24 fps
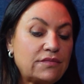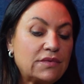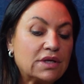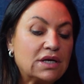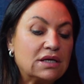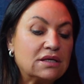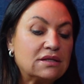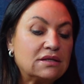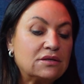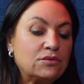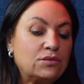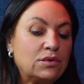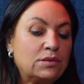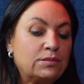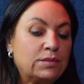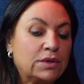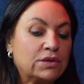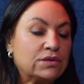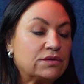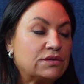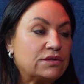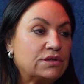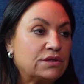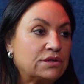I think we
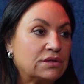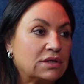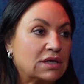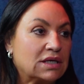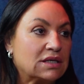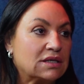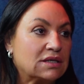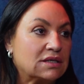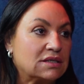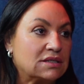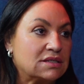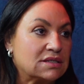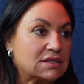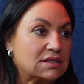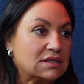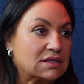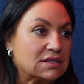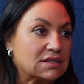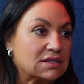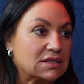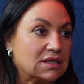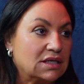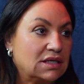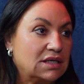both knew that night
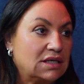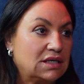that